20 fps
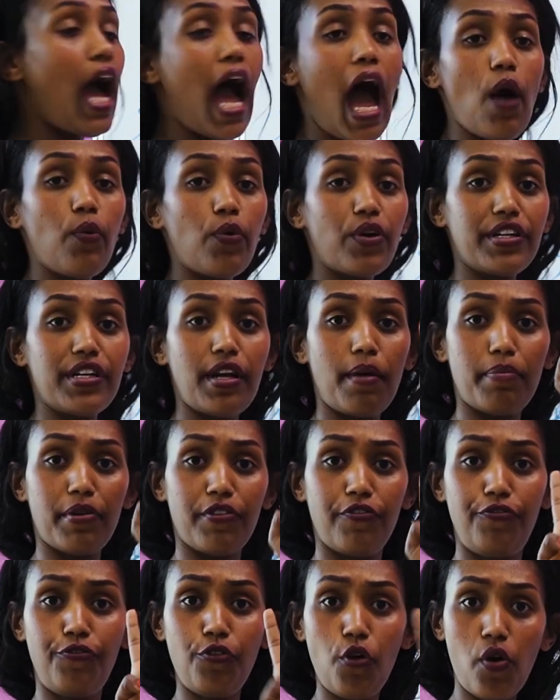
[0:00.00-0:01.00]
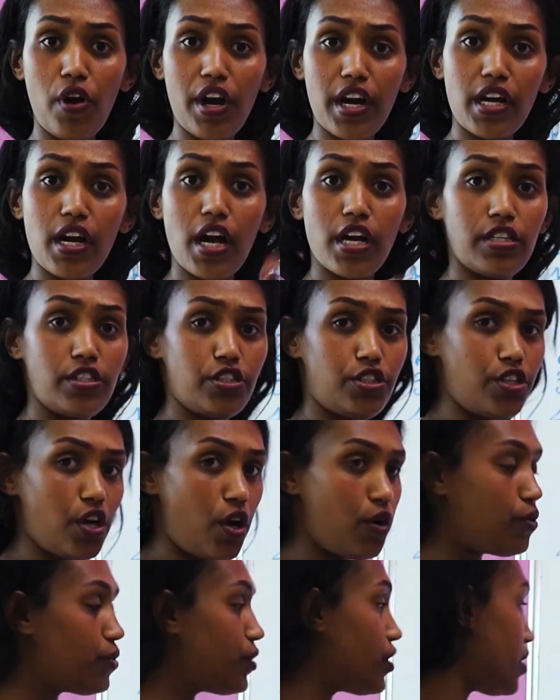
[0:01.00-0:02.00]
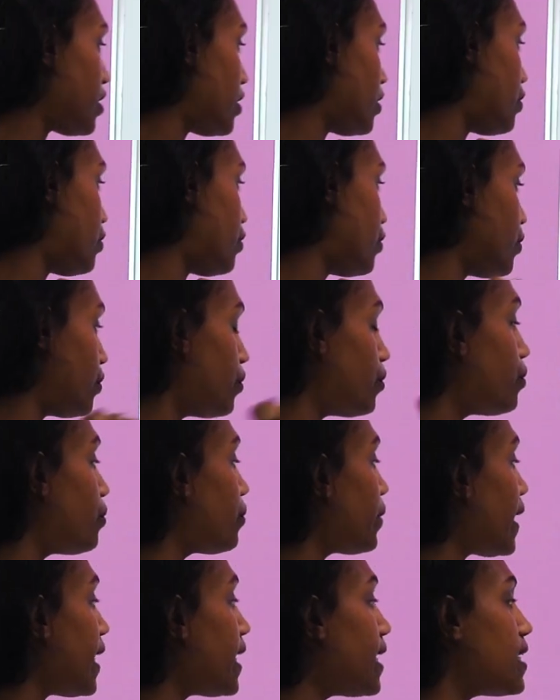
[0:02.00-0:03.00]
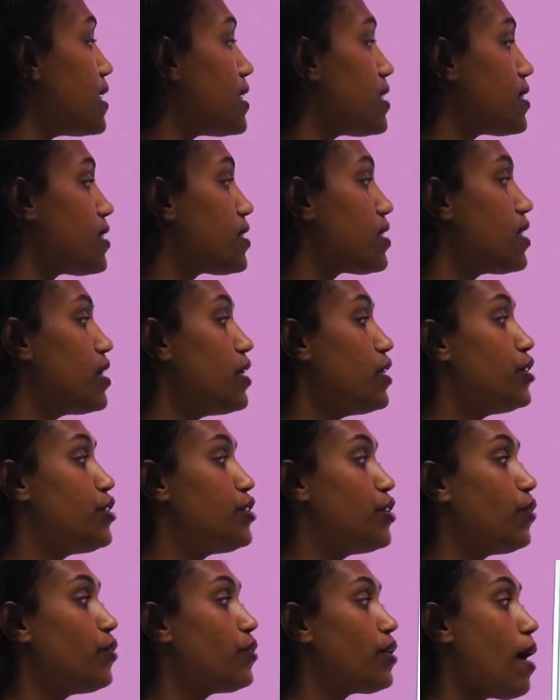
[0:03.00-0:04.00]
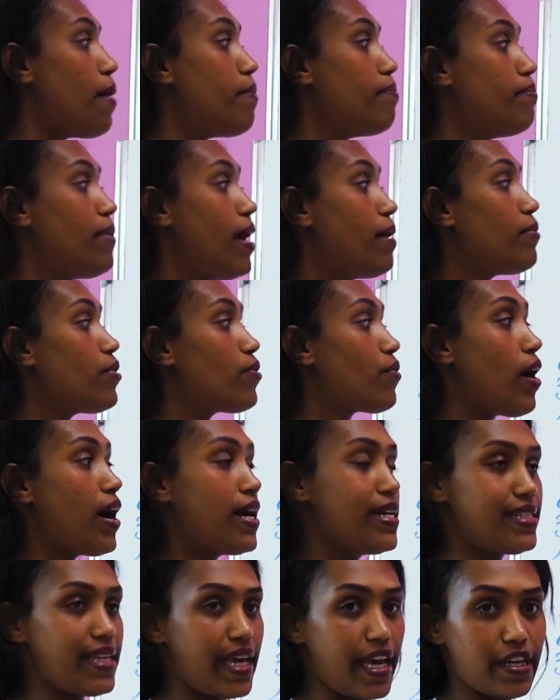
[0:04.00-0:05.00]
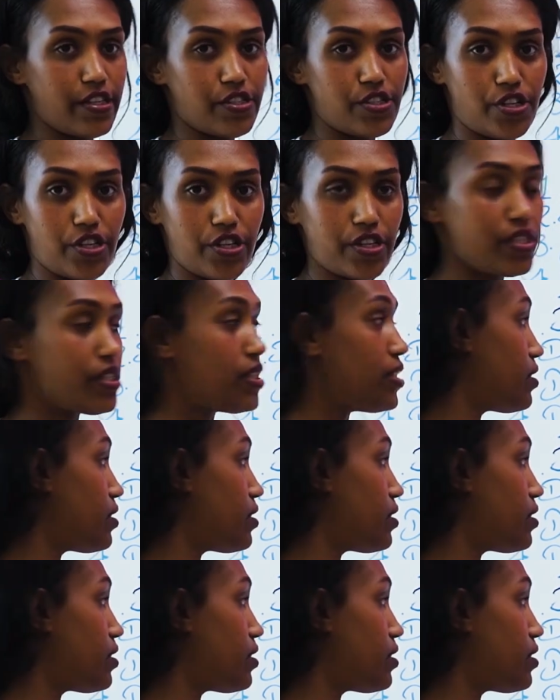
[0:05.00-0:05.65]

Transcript: our number 4 don't do is don't memorize answers.